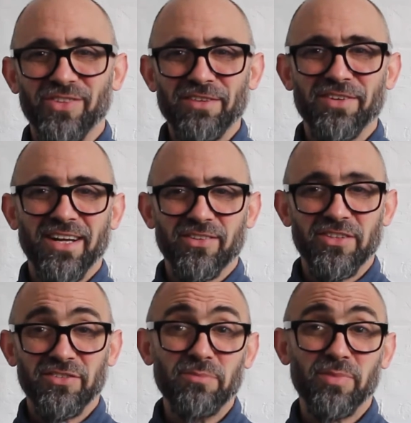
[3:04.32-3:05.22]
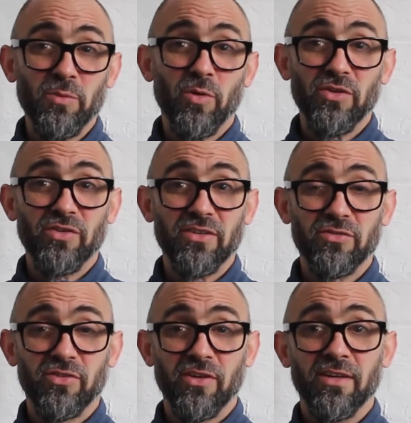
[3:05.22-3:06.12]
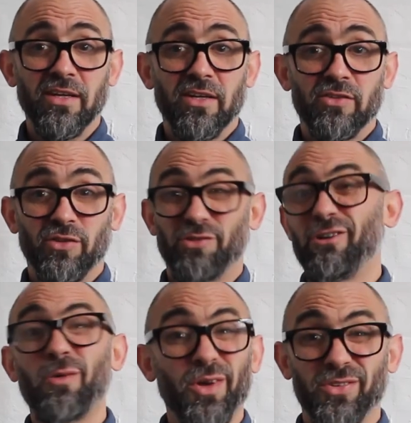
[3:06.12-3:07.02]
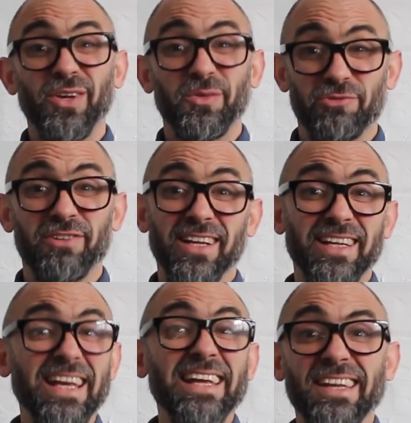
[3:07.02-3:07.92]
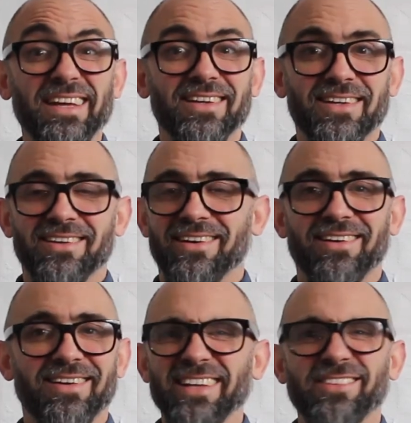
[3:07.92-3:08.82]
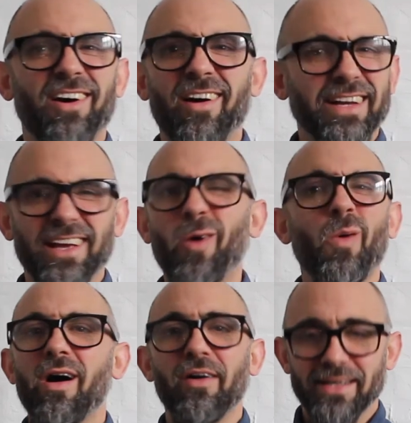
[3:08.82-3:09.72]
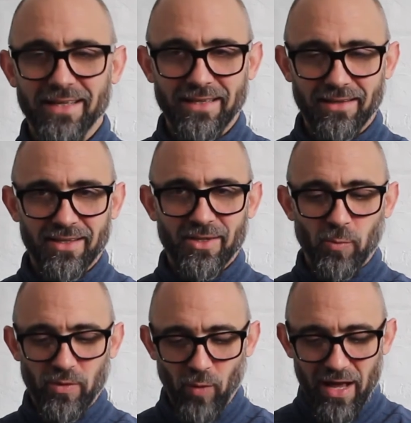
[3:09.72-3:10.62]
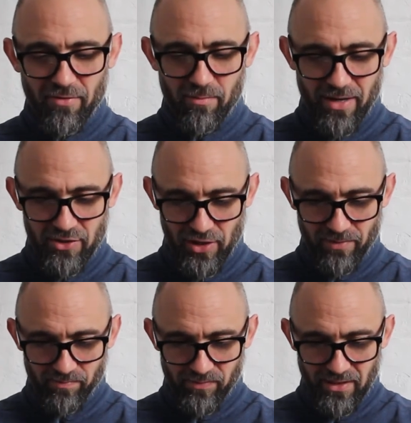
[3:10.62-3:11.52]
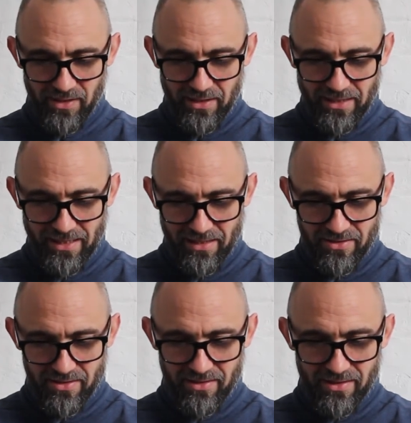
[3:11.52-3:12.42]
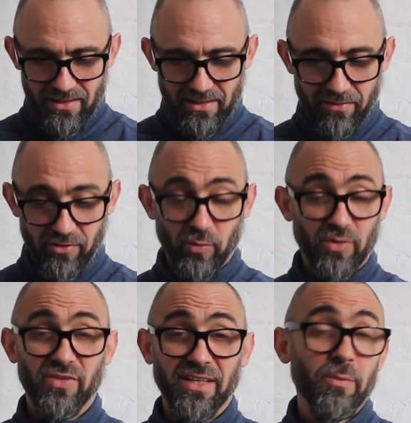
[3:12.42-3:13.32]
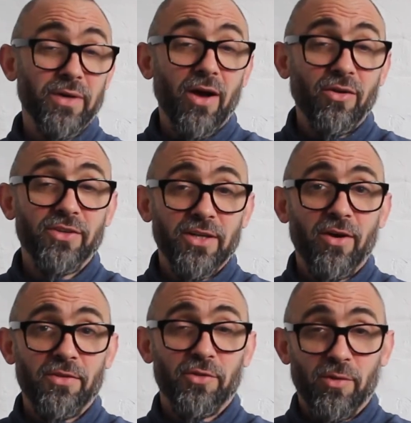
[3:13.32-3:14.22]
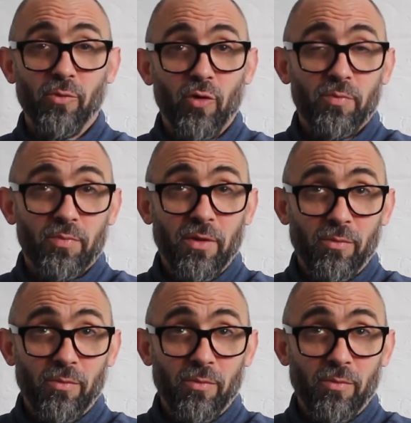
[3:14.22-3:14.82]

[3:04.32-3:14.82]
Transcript: given us. He simply wants us to throw ourselves really in entirely, wholeheartedly, with whatever measure He has given to us. We can't deny that the more